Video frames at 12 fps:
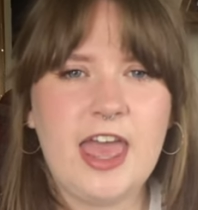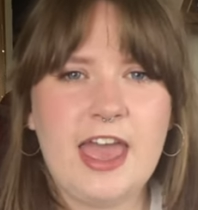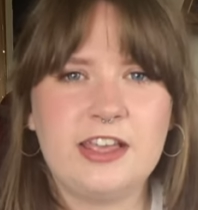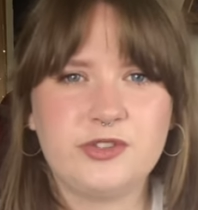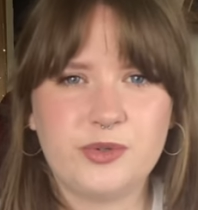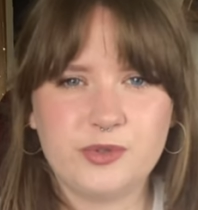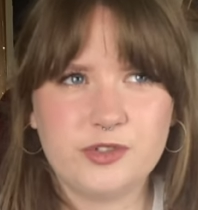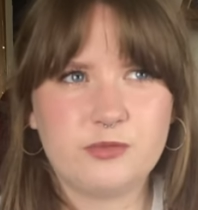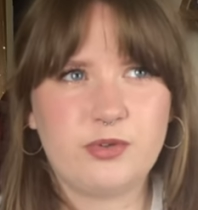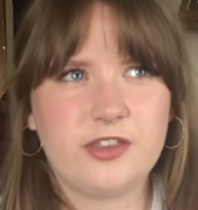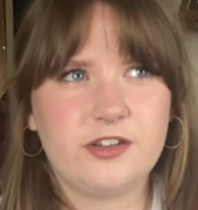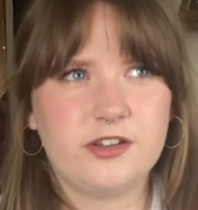His older
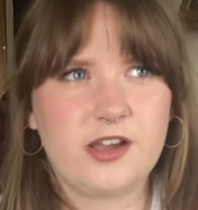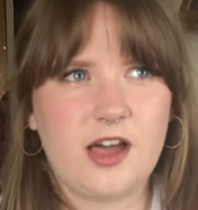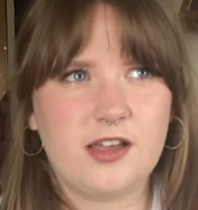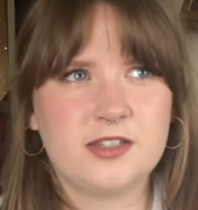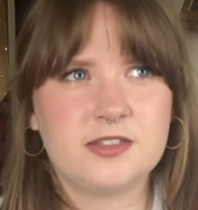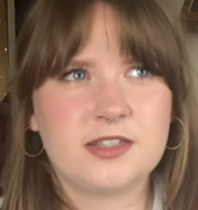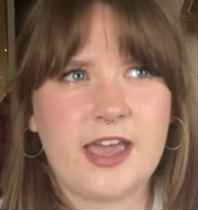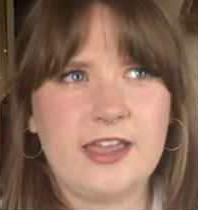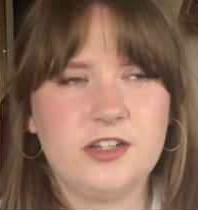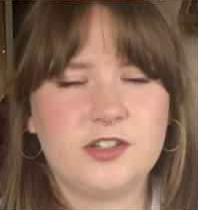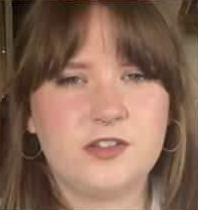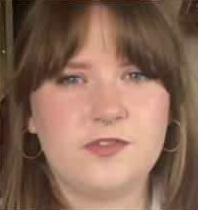brother Gus
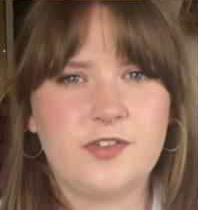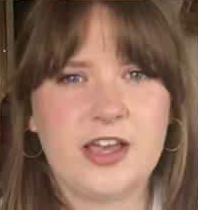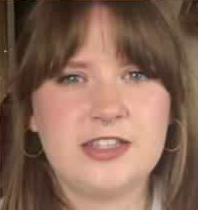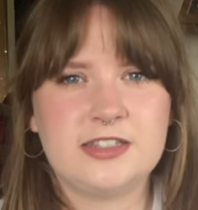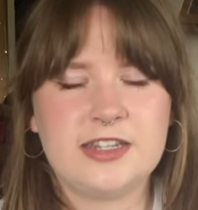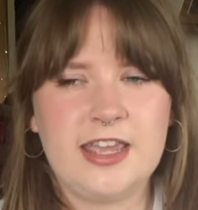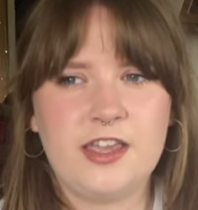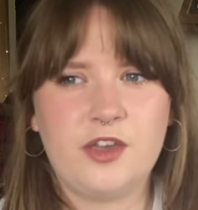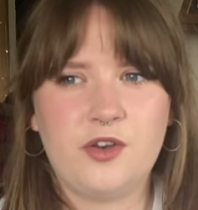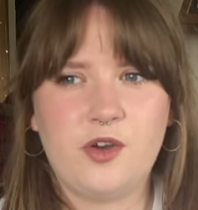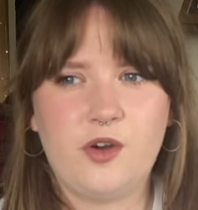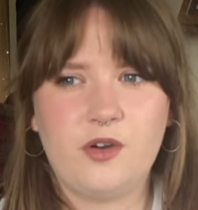kind of has
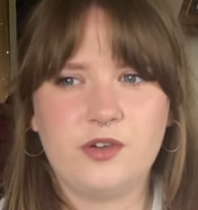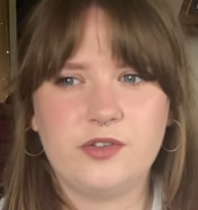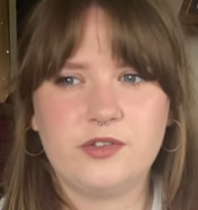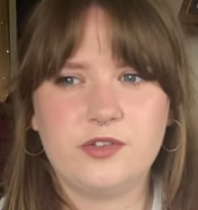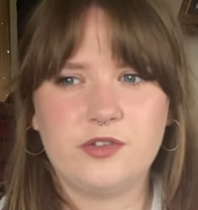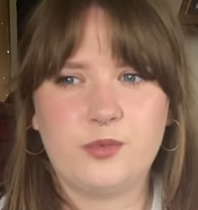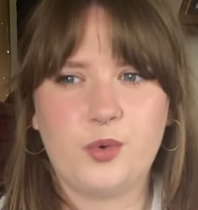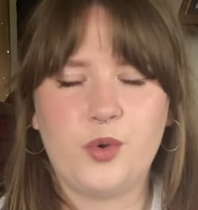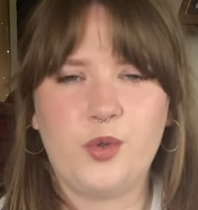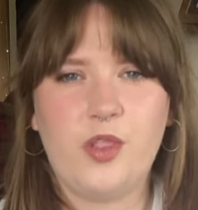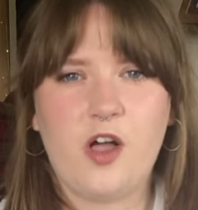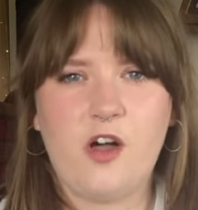taken on the
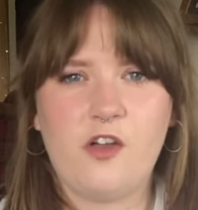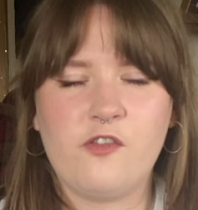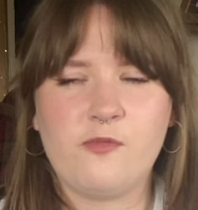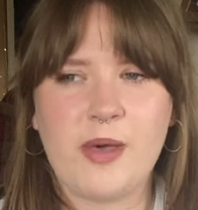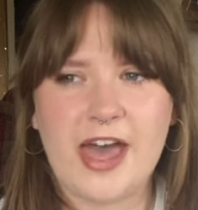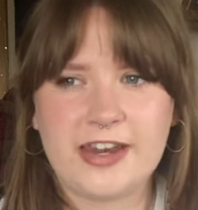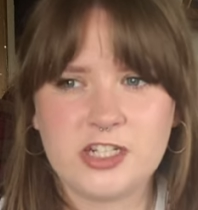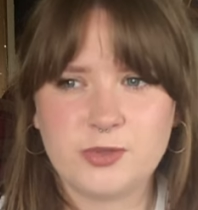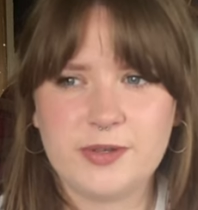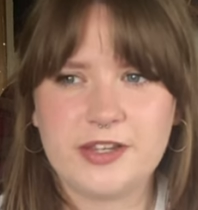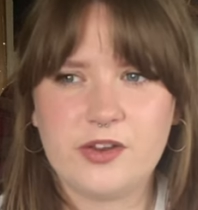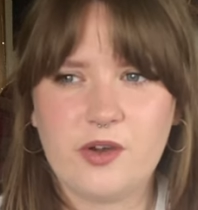role of
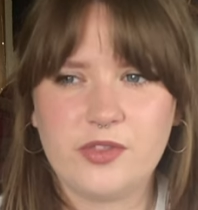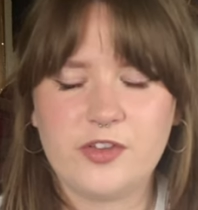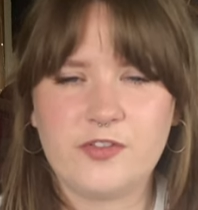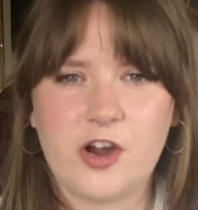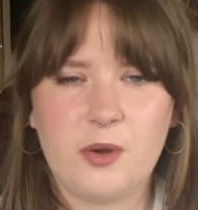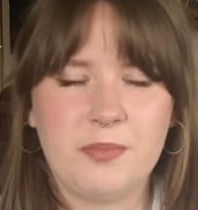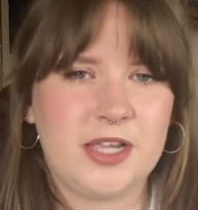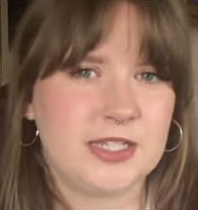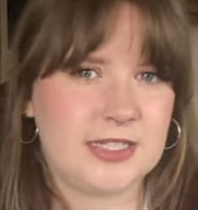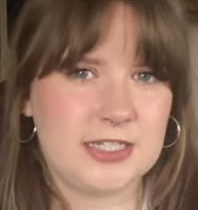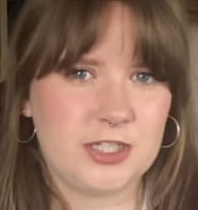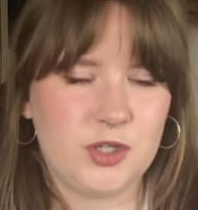management on the farm
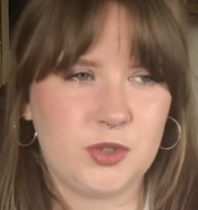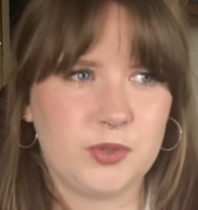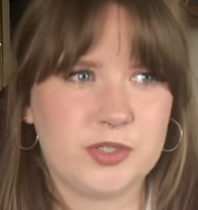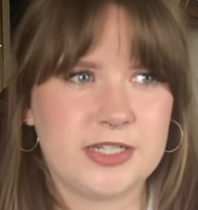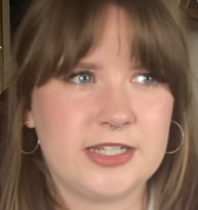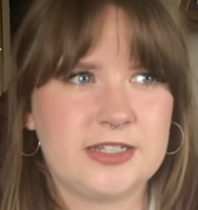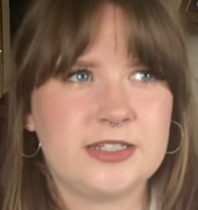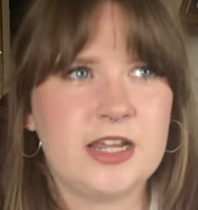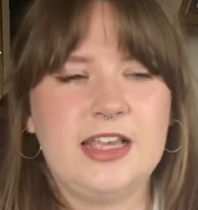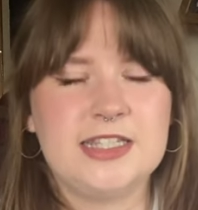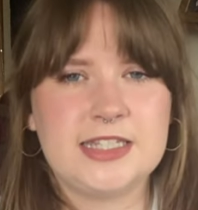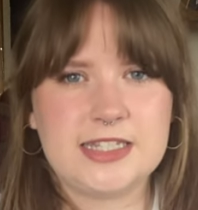because he's the oldest.
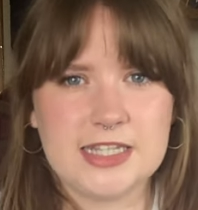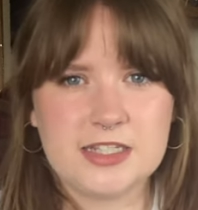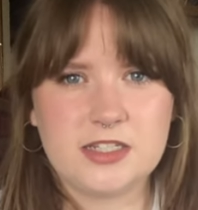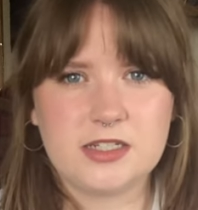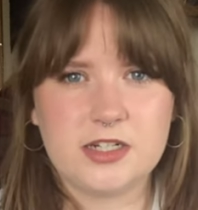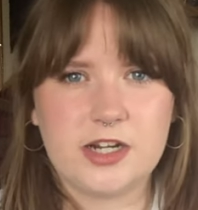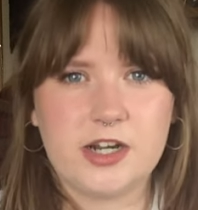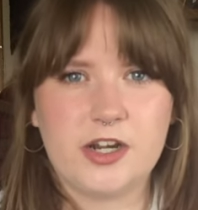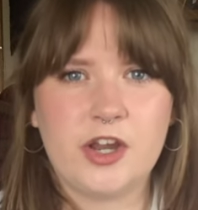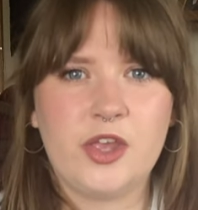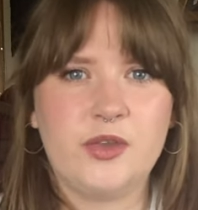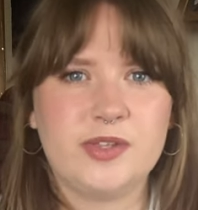His
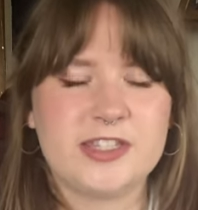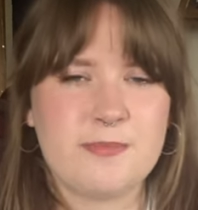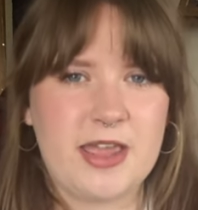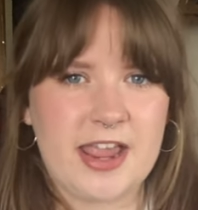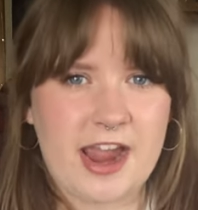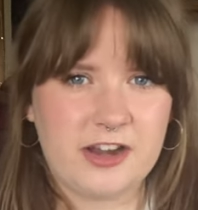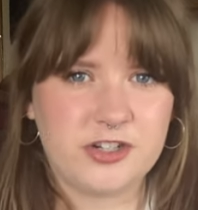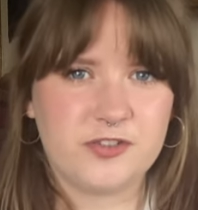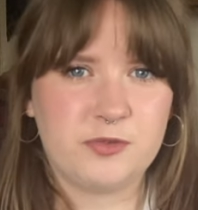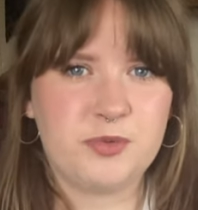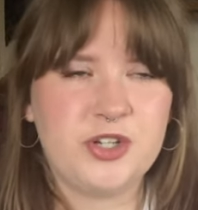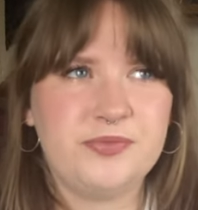sister, who is the main character of
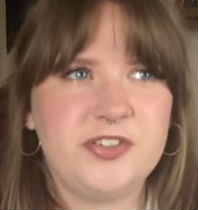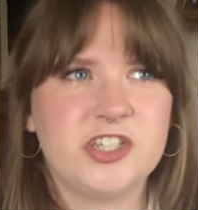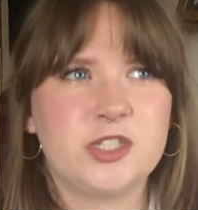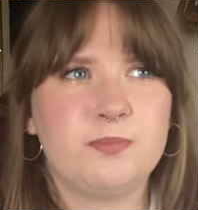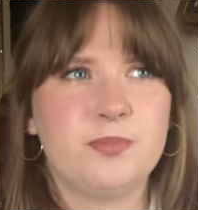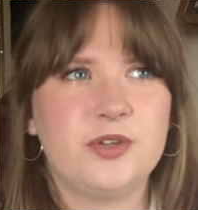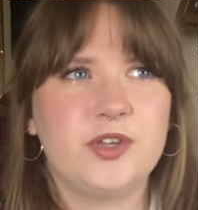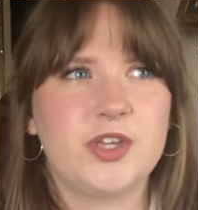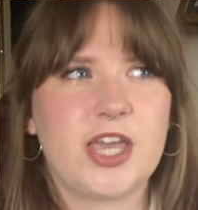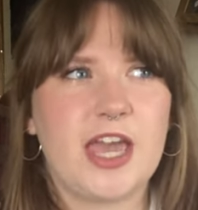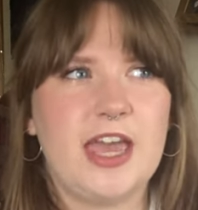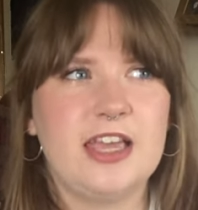the previous book,
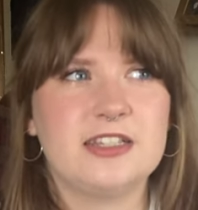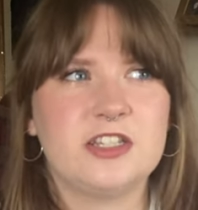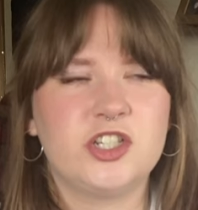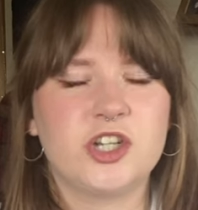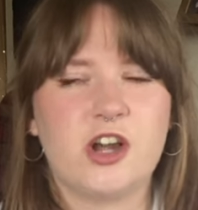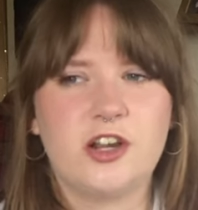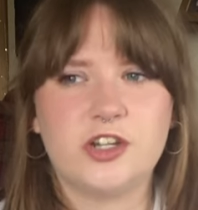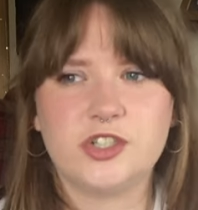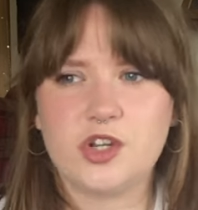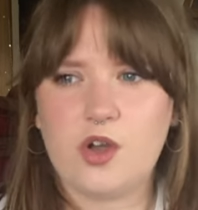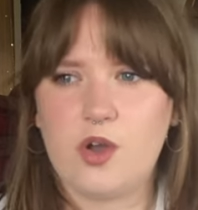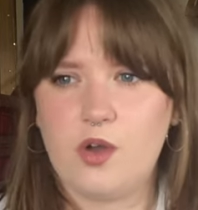is in charge
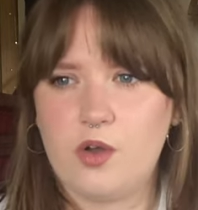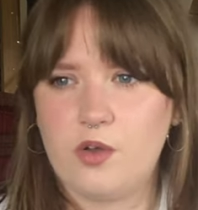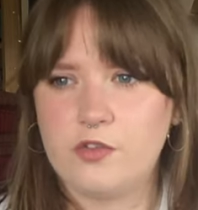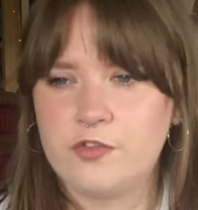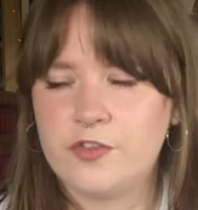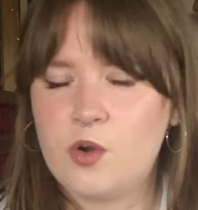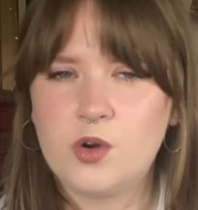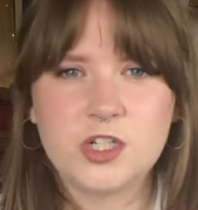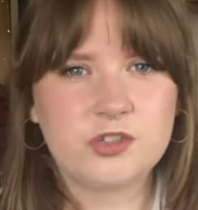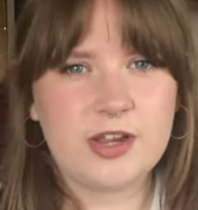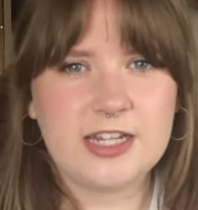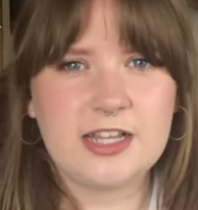of
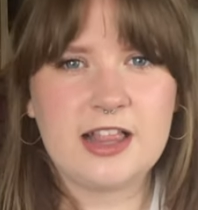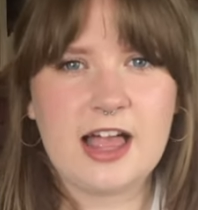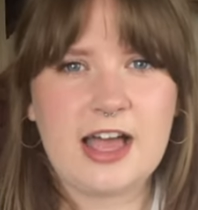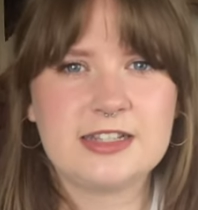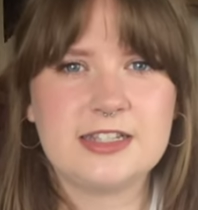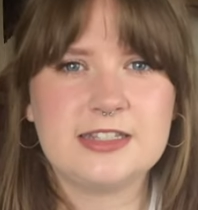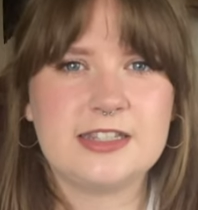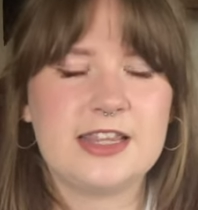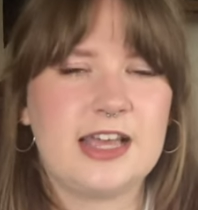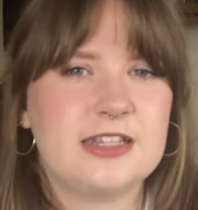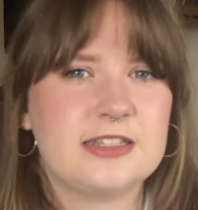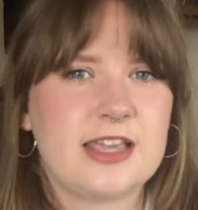horse riding classes, and
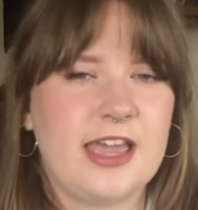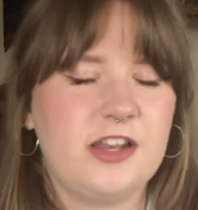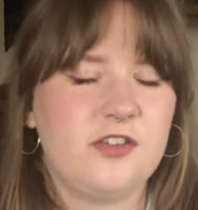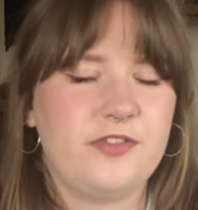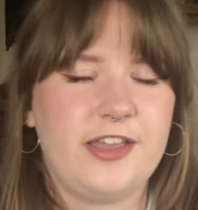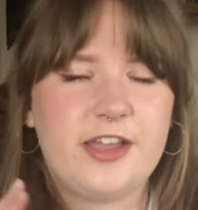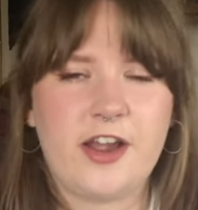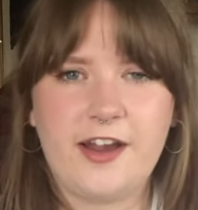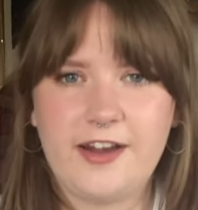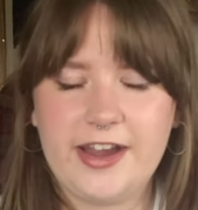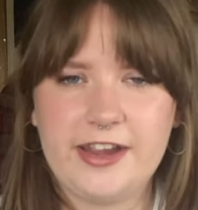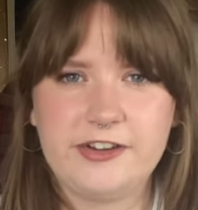that's kind of like her
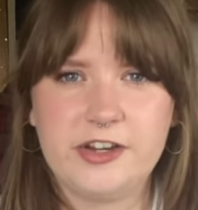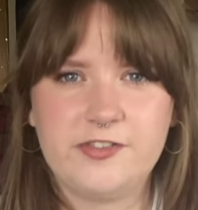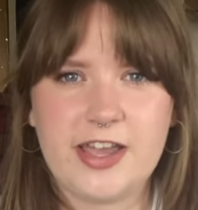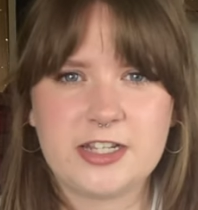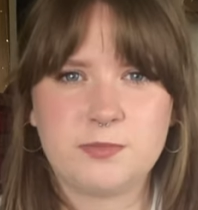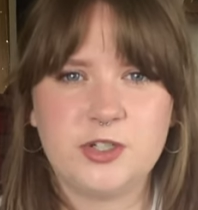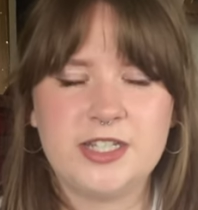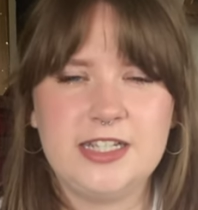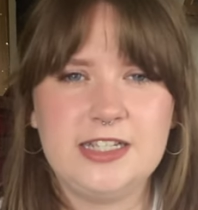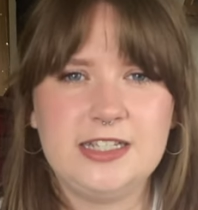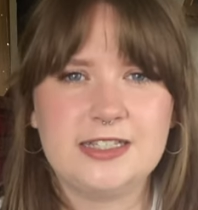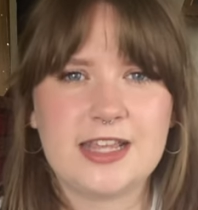area of
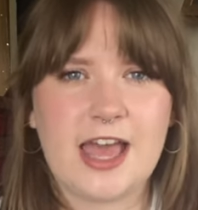expertise.